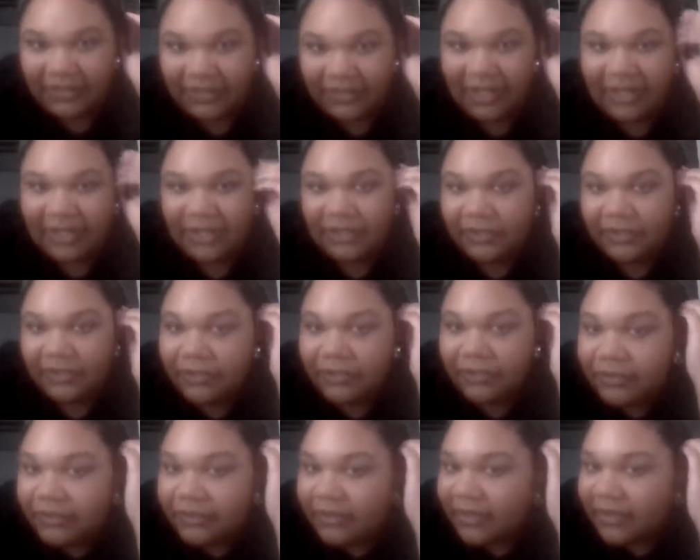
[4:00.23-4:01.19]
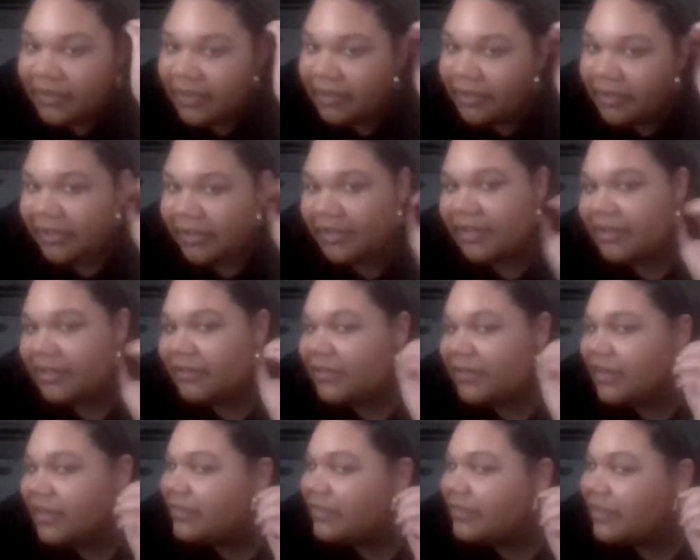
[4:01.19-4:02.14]
that I use, and then the
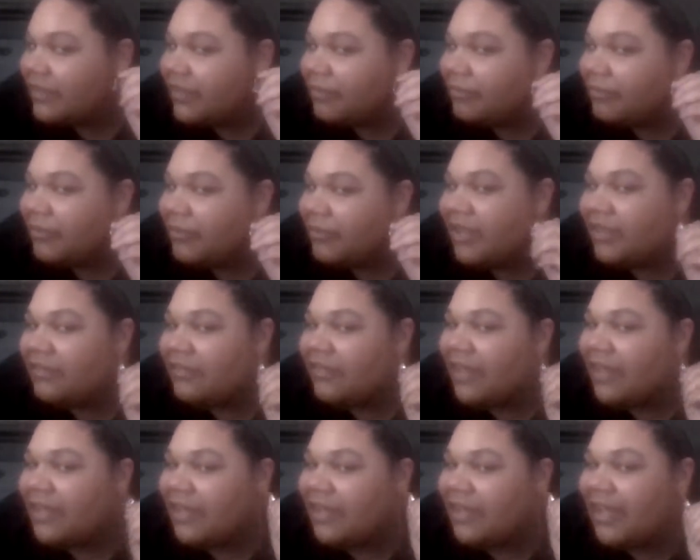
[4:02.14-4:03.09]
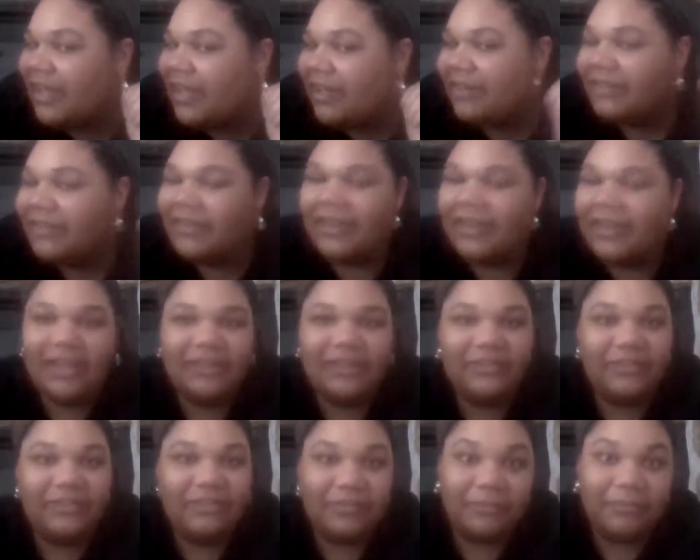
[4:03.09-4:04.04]
earrings that I'm wearing right now, are
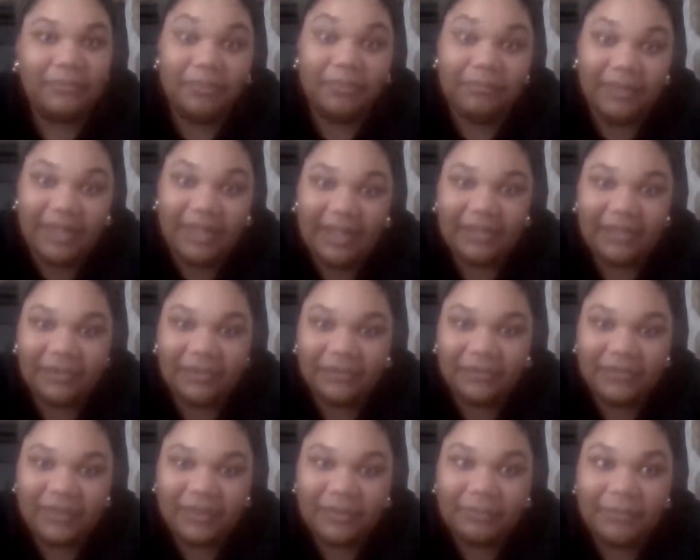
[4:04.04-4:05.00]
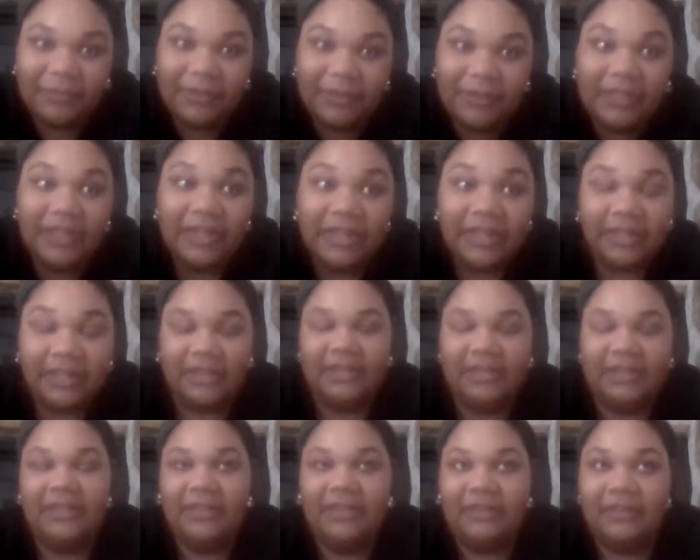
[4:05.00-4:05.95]
actually from a black owned company
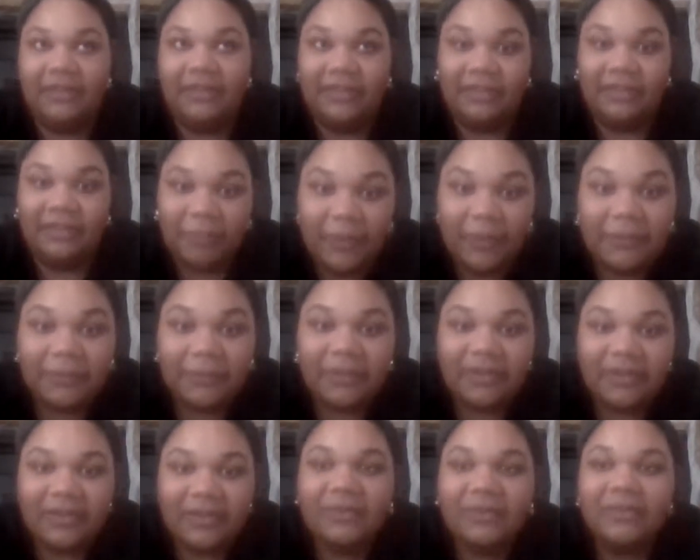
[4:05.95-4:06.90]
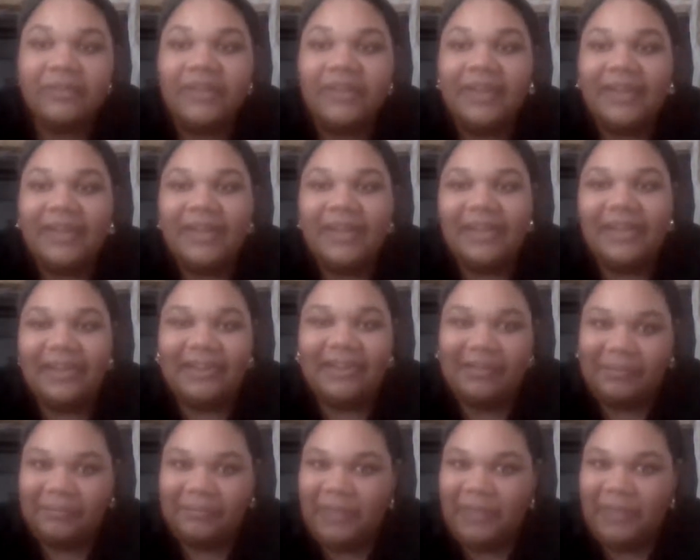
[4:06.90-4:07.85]
here in the Poconos.
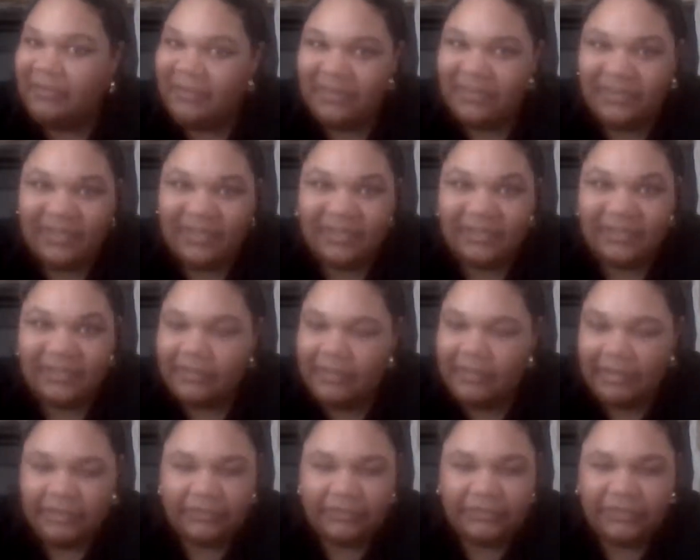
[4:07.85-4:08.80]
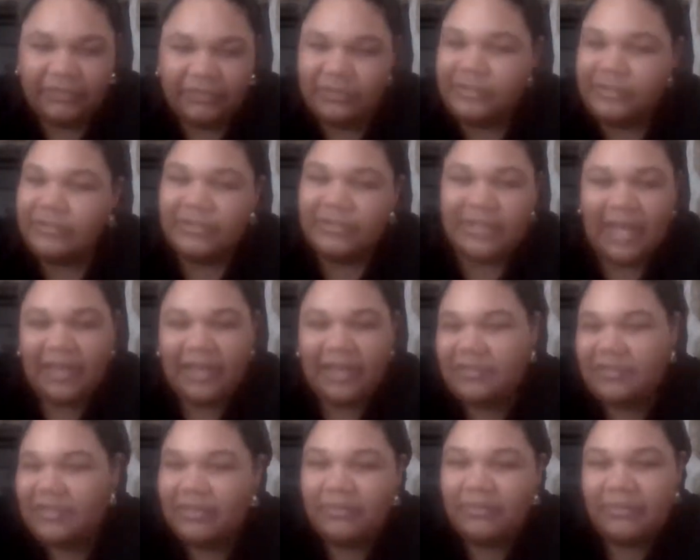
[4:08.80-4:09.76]
Ever since like
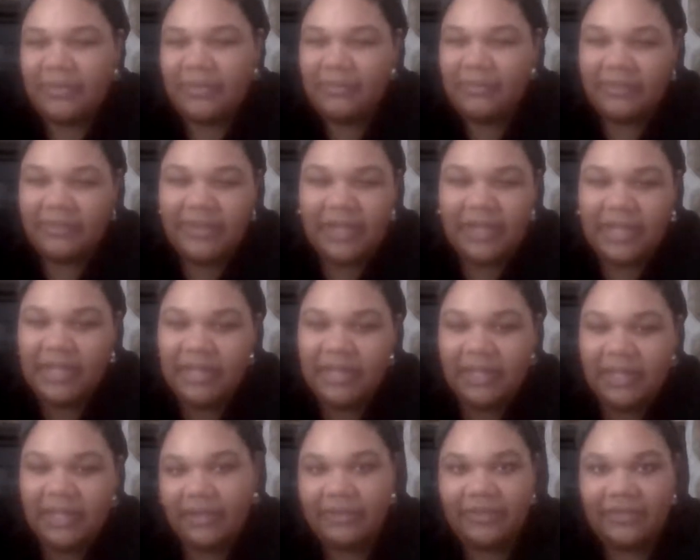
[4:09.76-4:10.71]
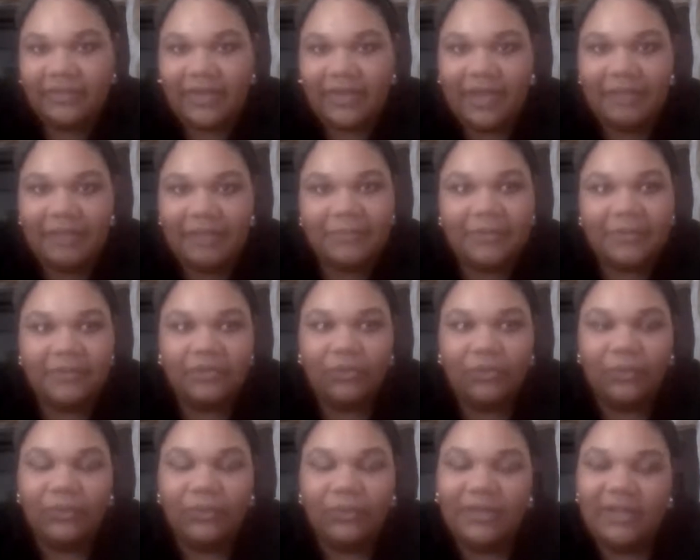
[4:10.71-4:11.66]
2015 ish, I've been
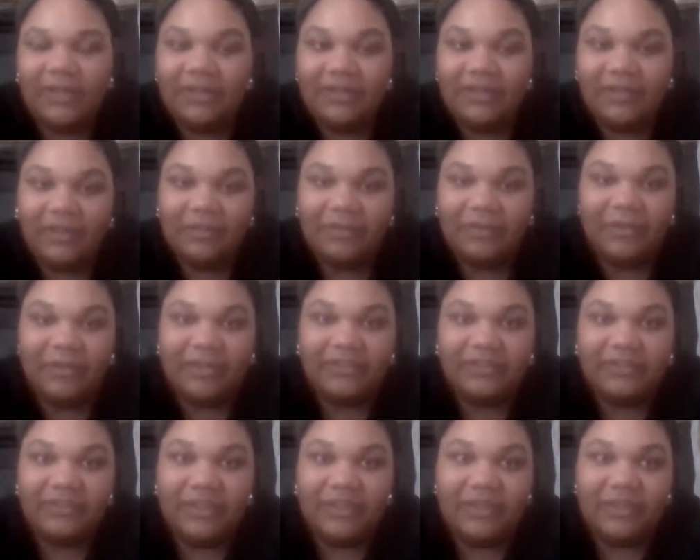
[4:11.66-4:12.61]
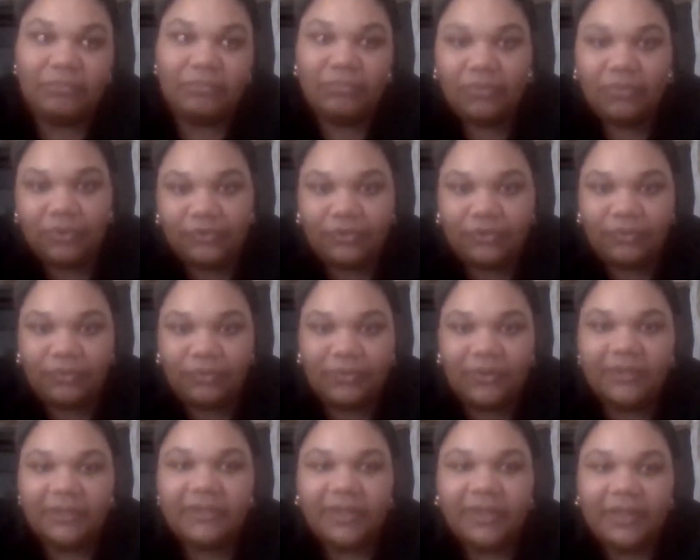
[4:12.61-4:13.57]
orienting my stuff more
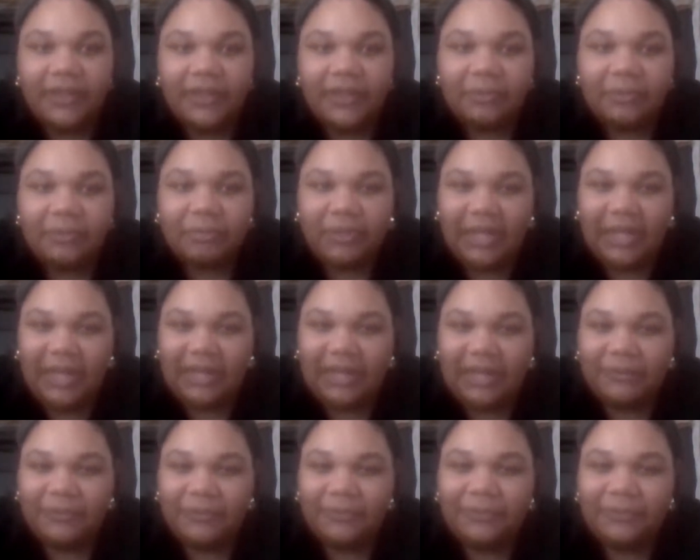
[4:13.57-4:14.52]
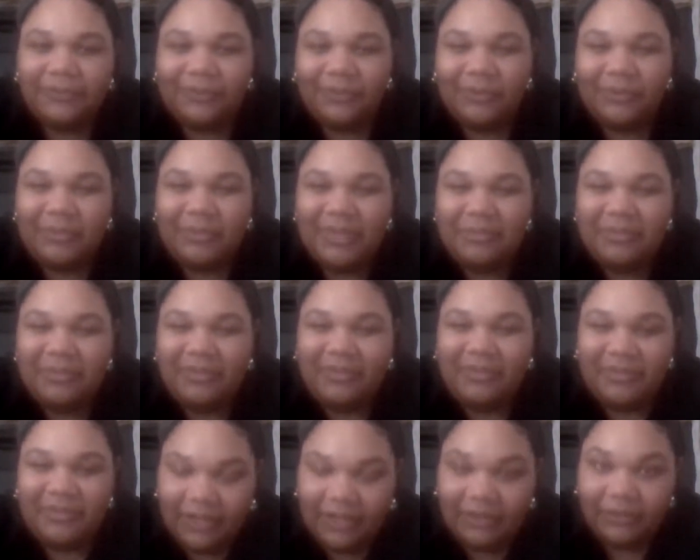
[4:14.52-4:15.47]
toward black owned or people
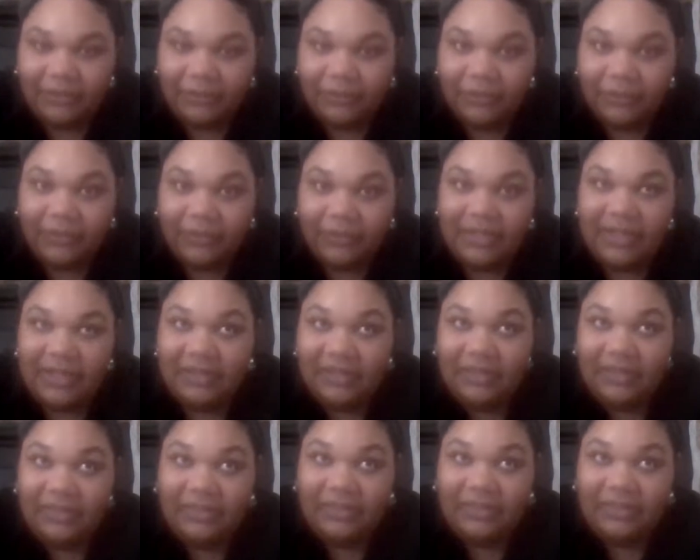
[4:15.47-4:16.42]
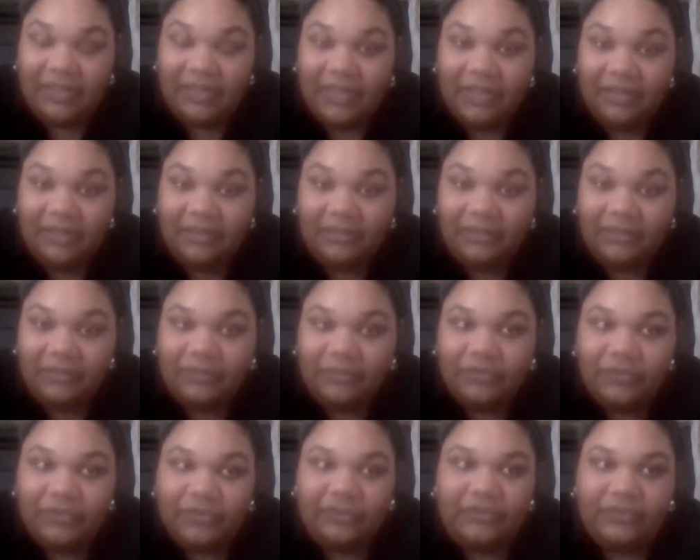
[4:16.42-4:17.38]
of color oriented things,
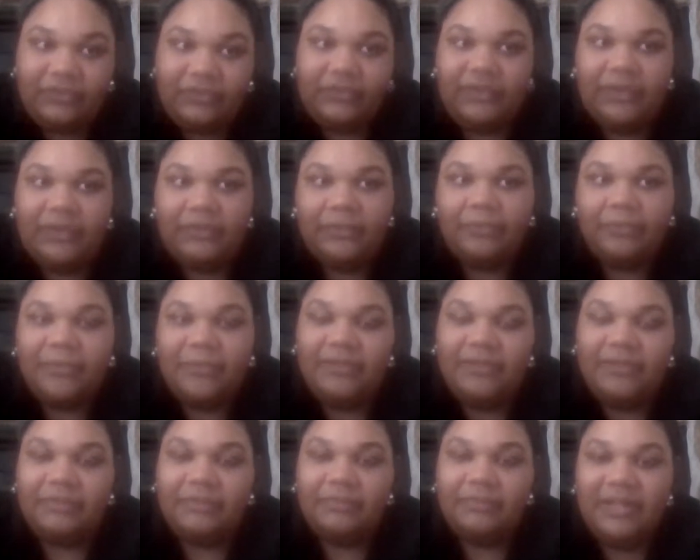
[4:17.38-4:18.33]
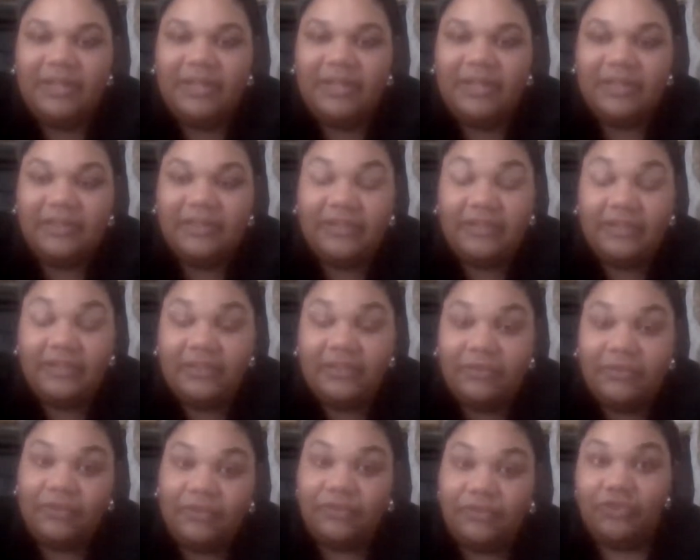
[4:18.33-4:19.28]
just as a way for me to
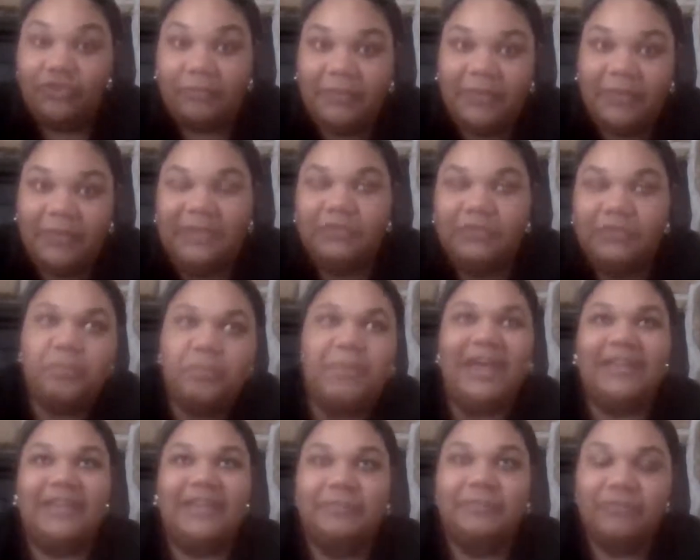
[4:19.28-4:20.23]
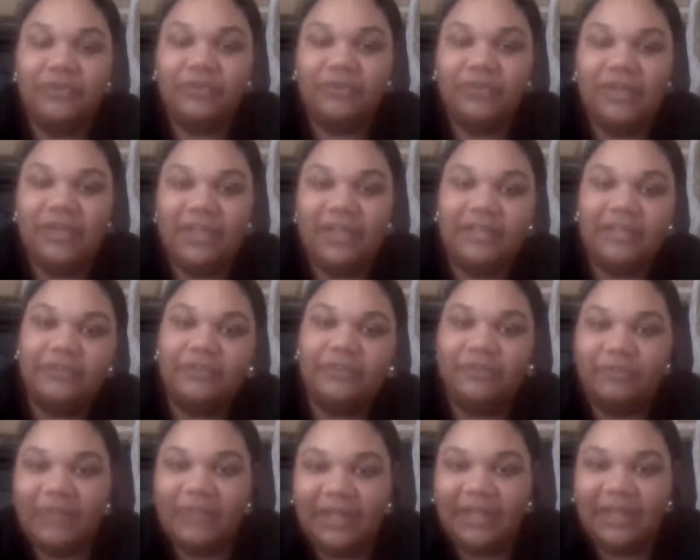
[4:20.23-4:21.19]
continue contributing to my community
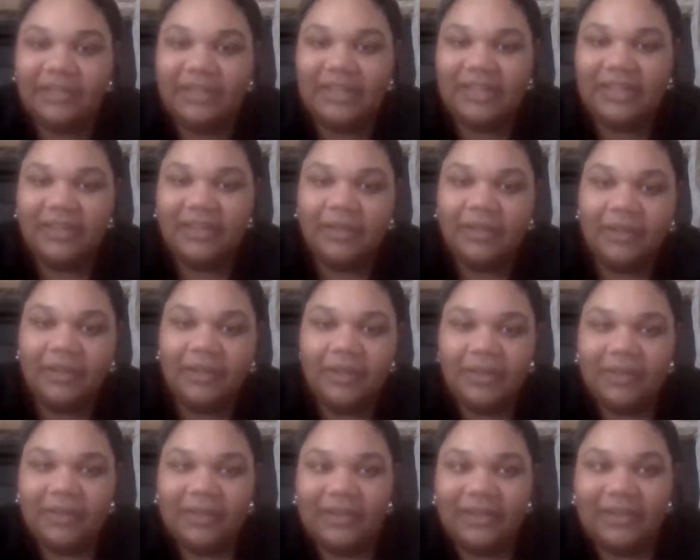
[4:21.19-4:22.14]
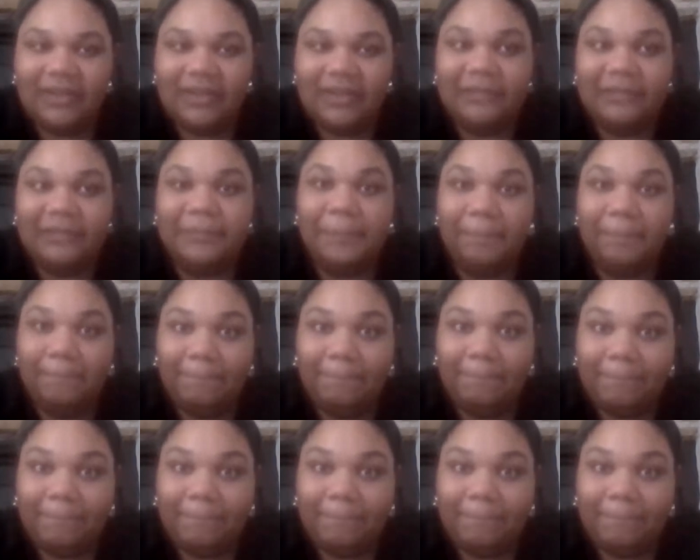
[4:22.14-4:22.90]
directly. Um,